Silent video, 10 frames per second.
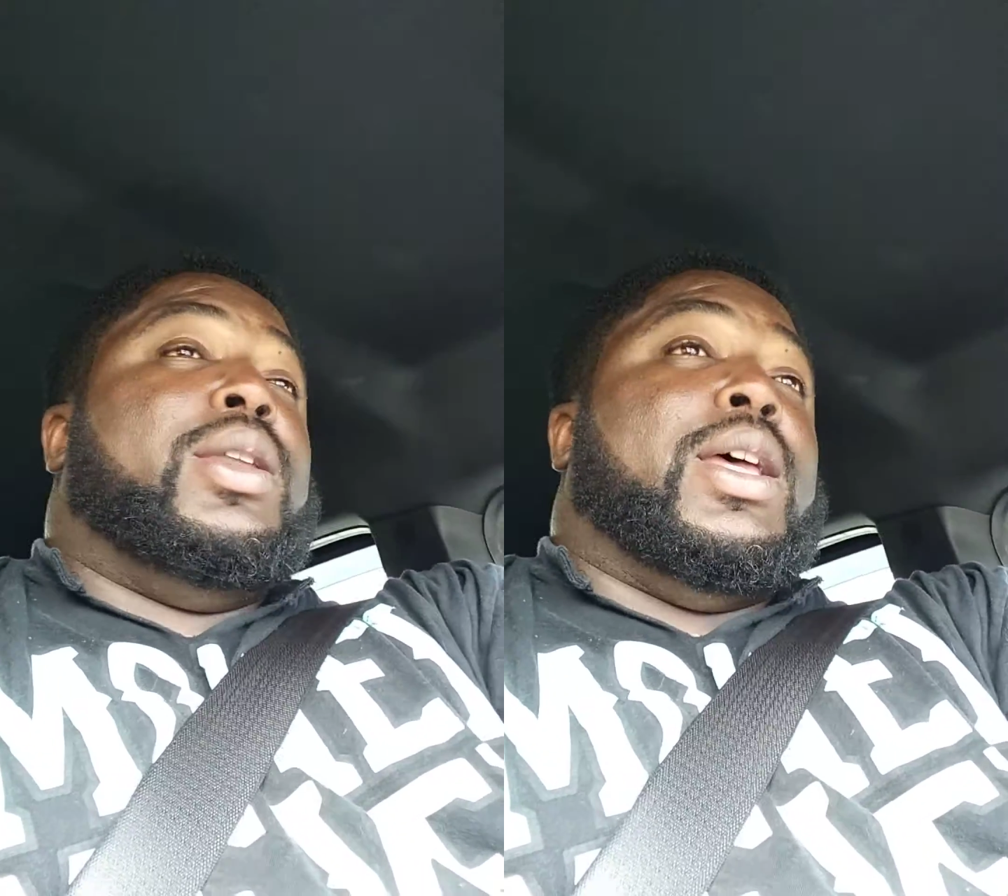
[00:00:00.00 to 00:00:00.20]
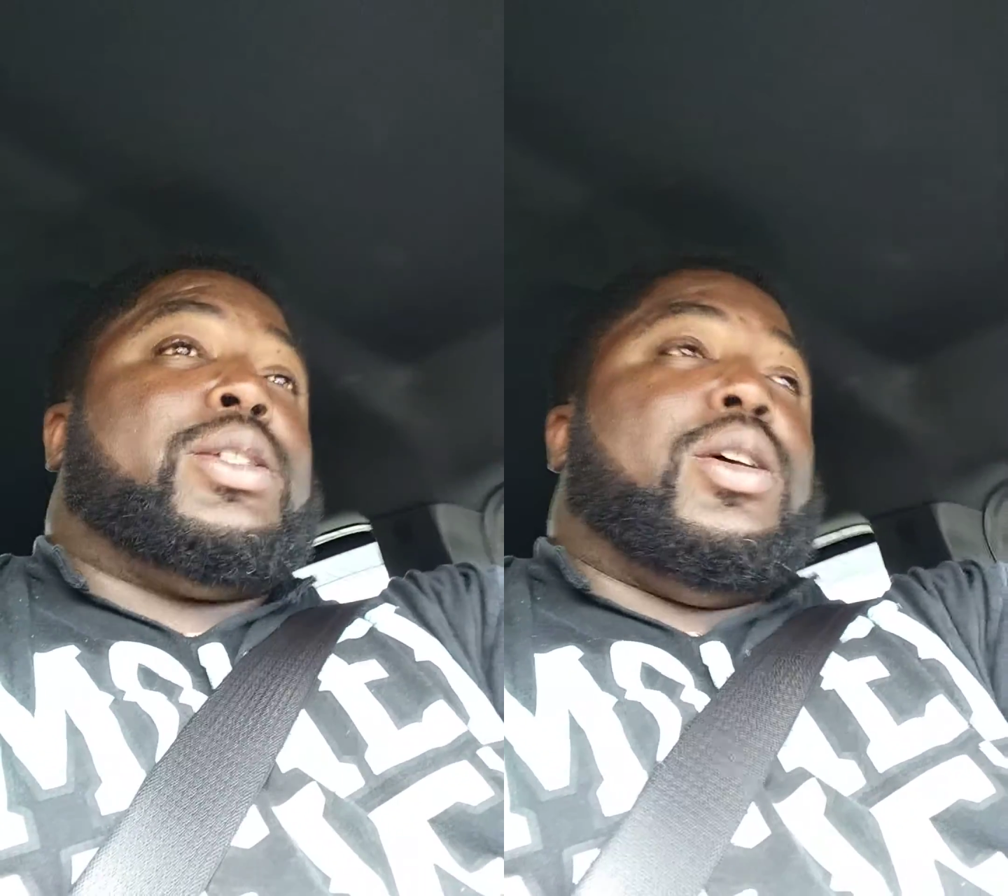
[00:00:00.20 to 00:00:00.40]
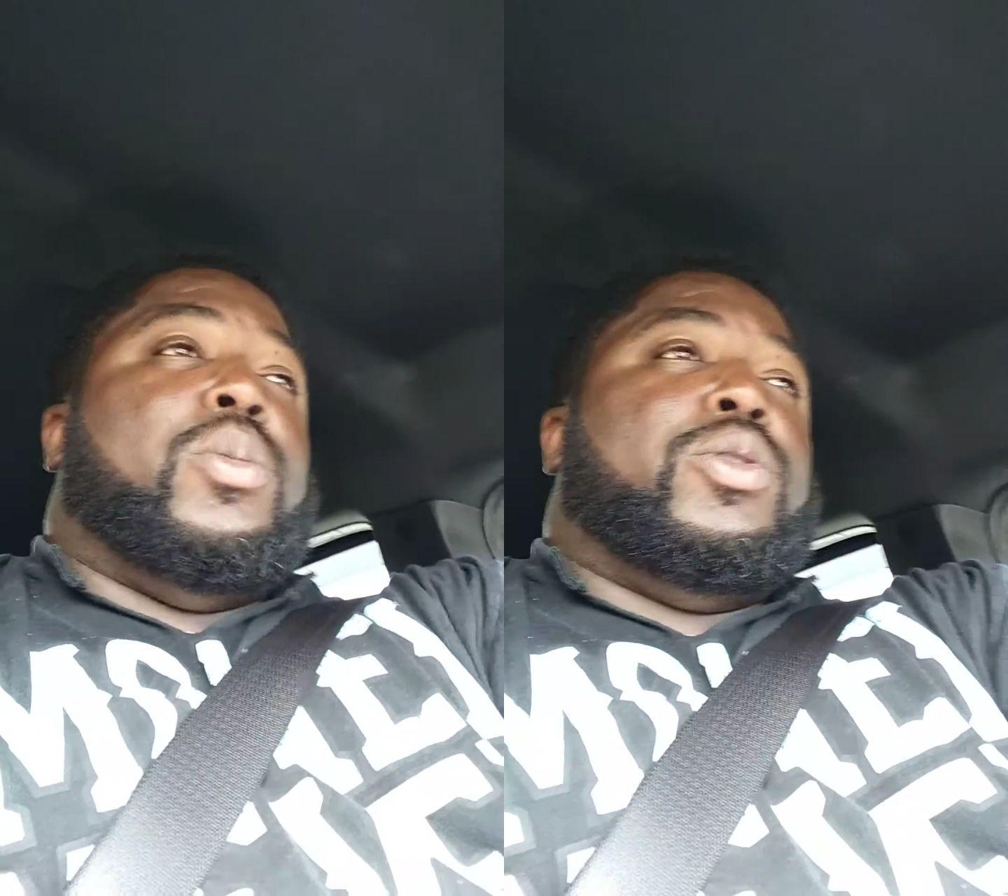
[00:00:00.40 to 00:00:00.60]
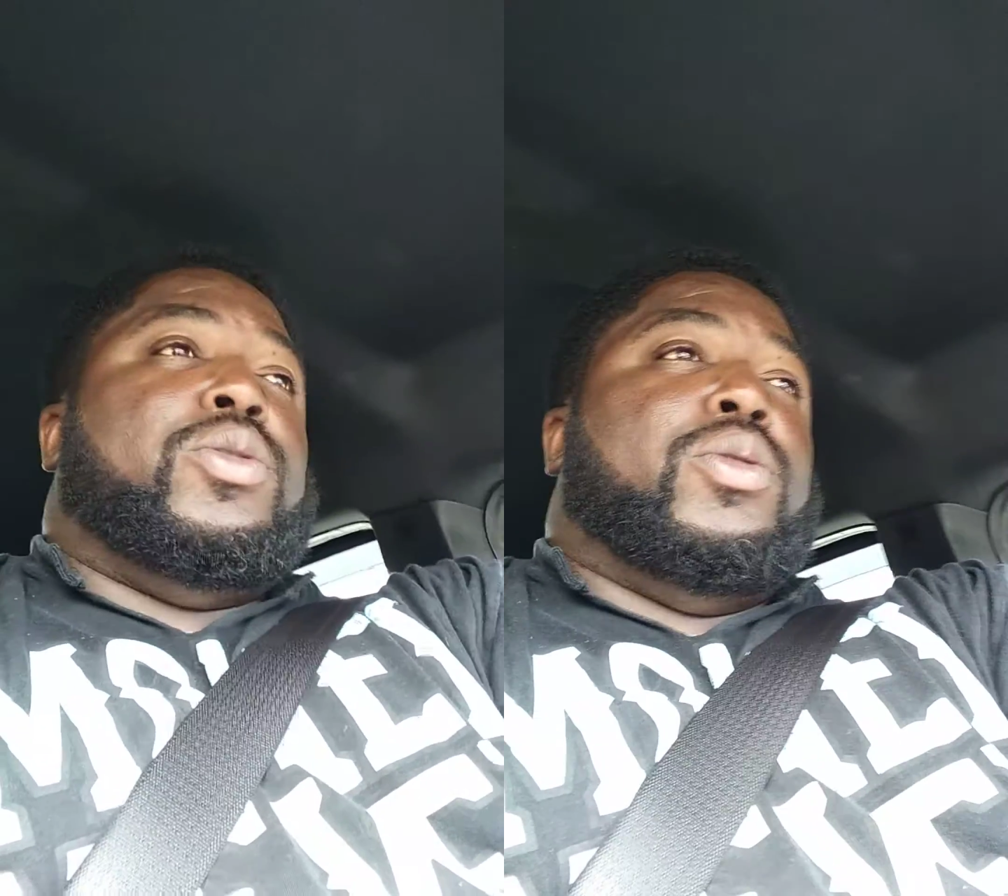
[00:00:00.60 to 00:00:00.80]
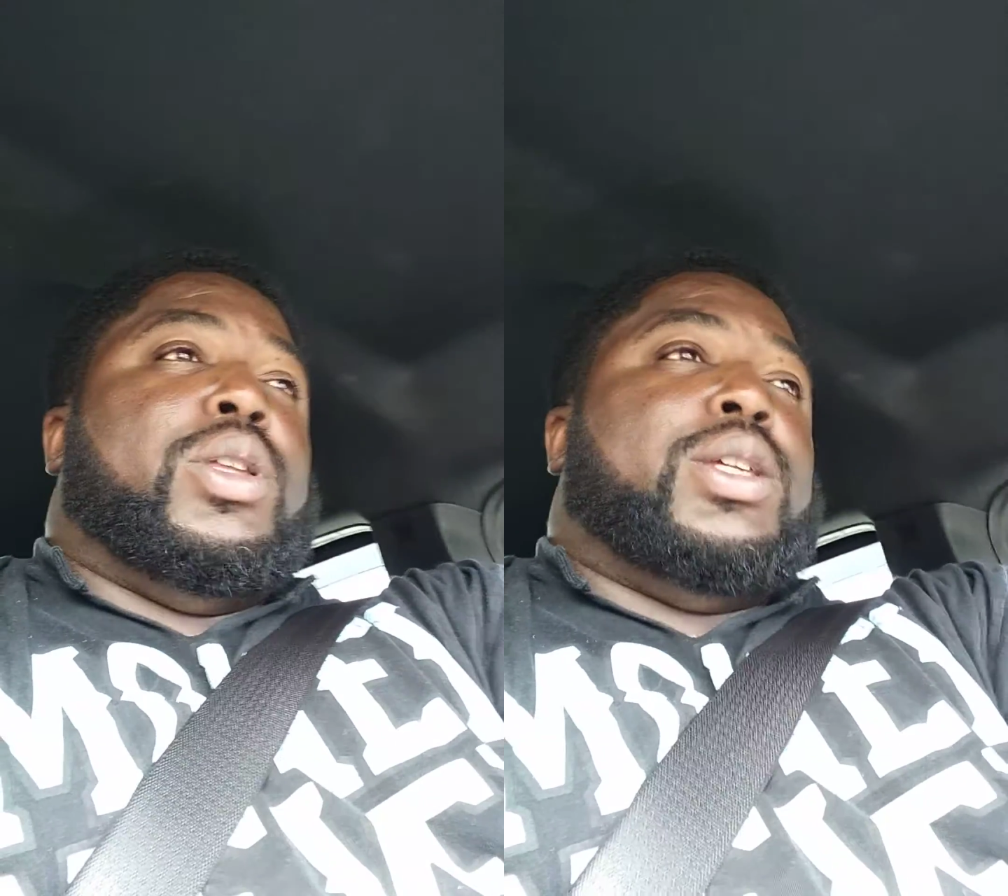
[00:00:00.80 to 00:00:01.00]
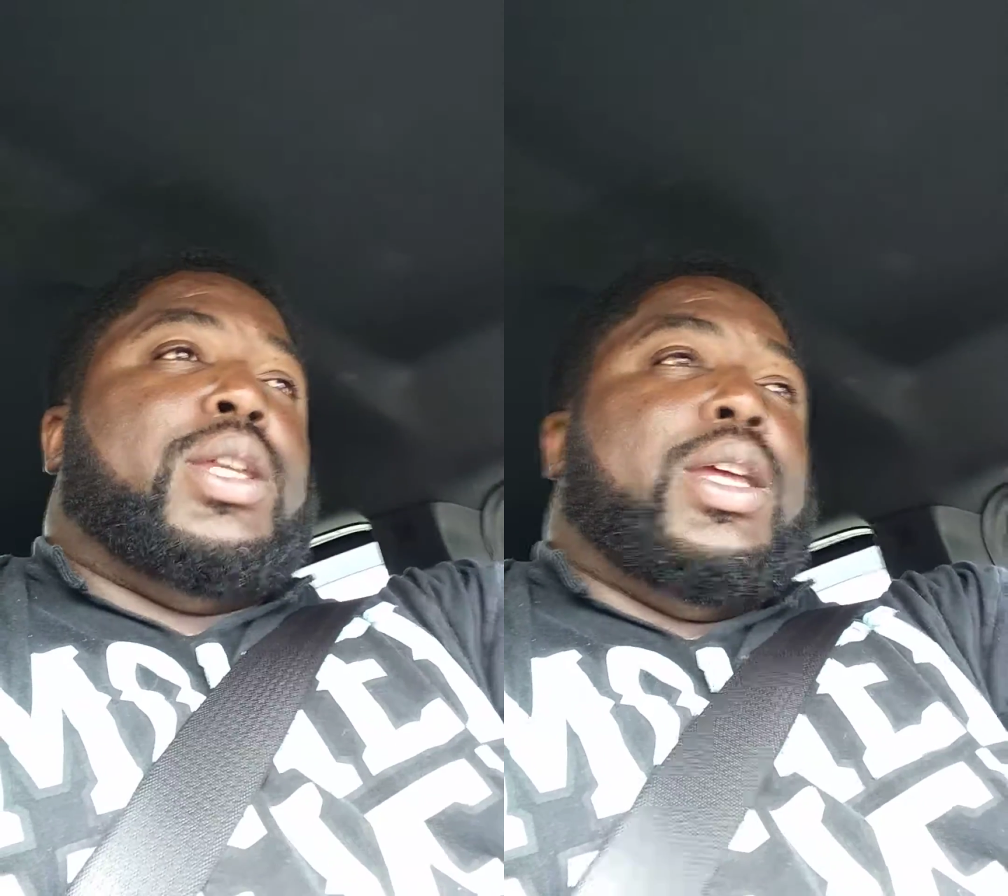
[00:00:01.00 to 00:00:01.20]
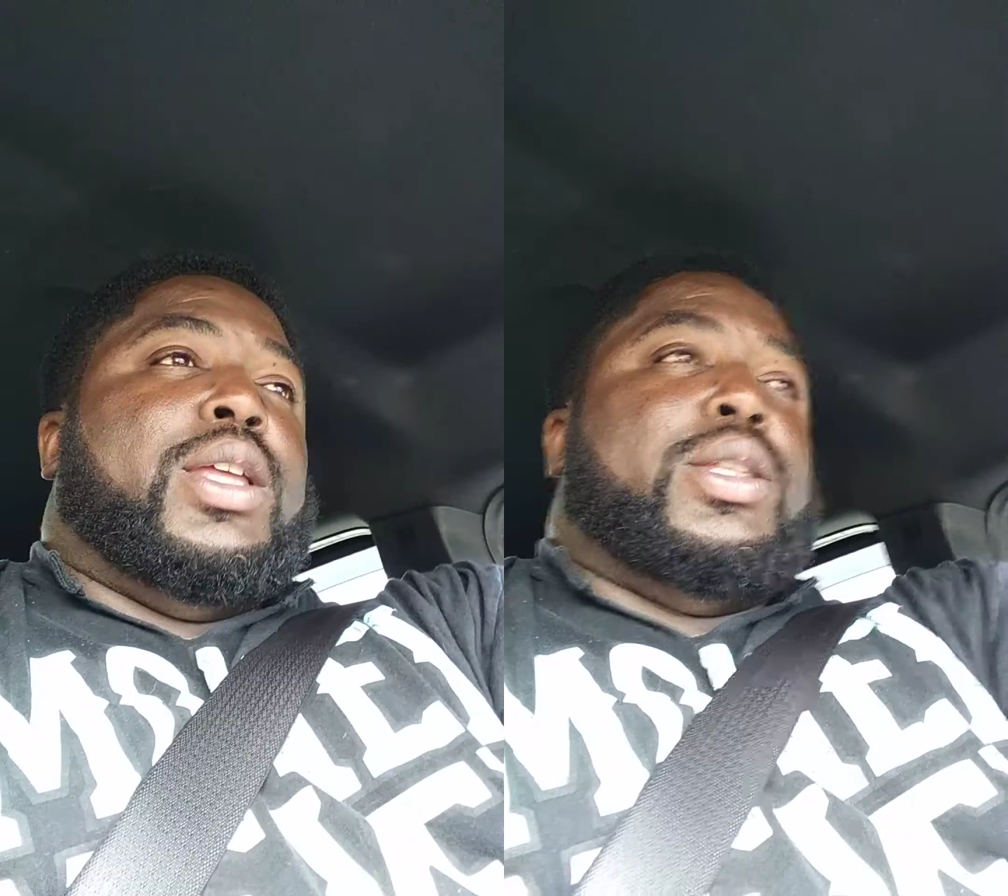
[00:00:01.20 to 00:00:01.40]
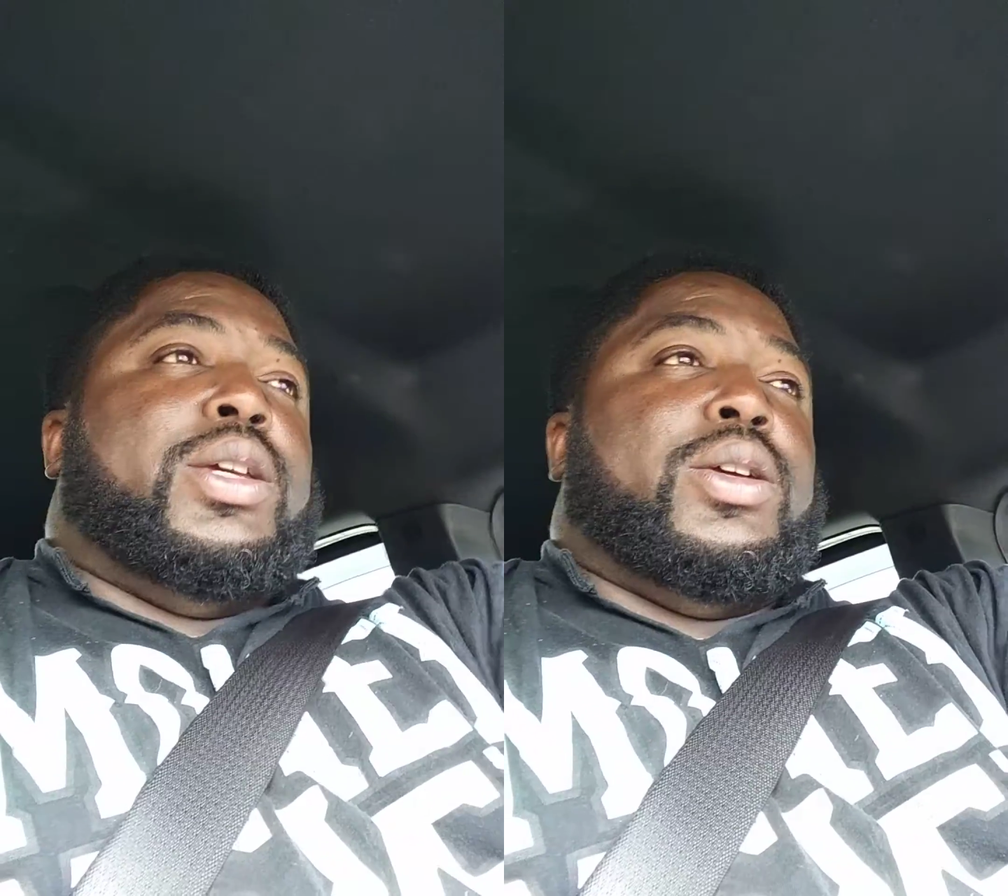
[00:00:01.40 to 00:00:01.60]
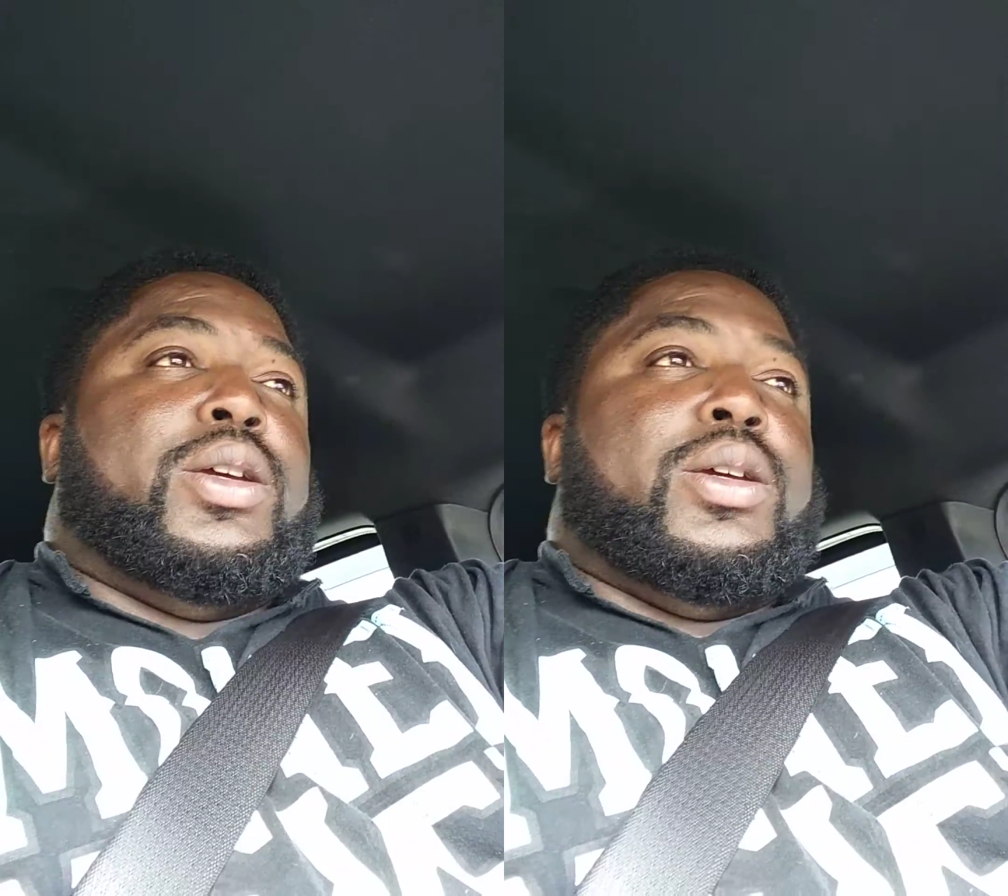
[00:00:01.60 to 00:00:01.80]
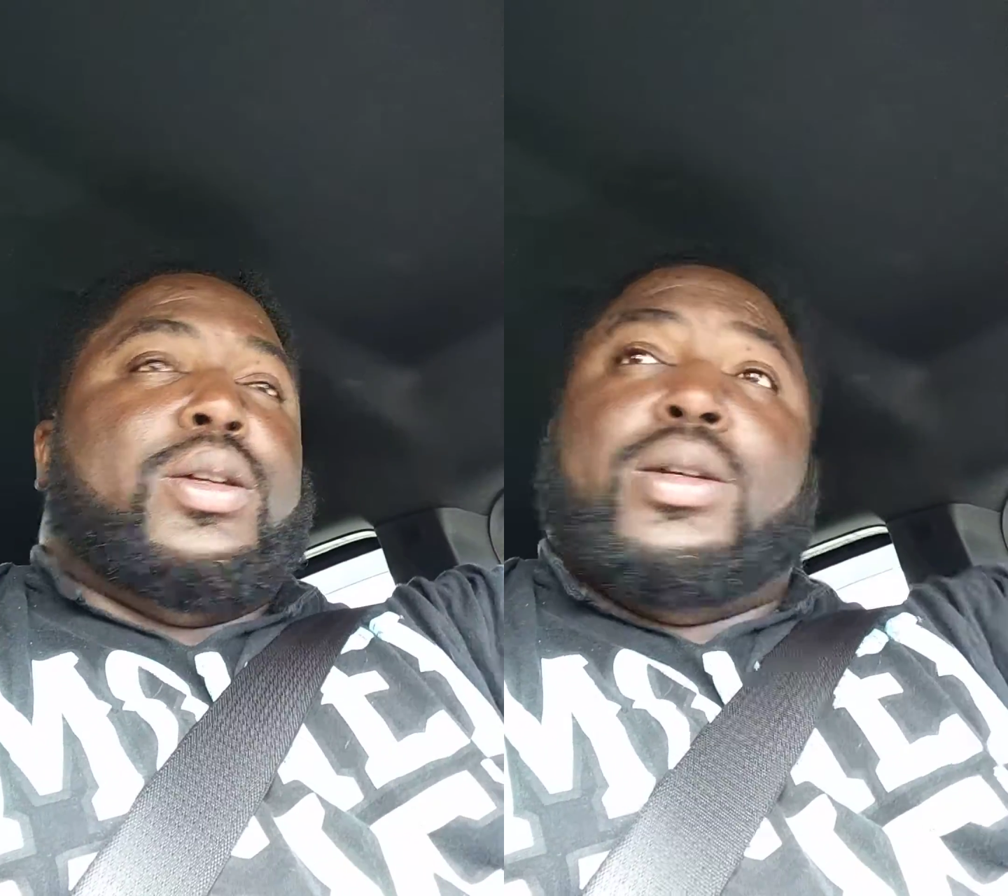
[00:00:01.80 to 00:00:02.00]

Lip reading: that's coming through into the interior.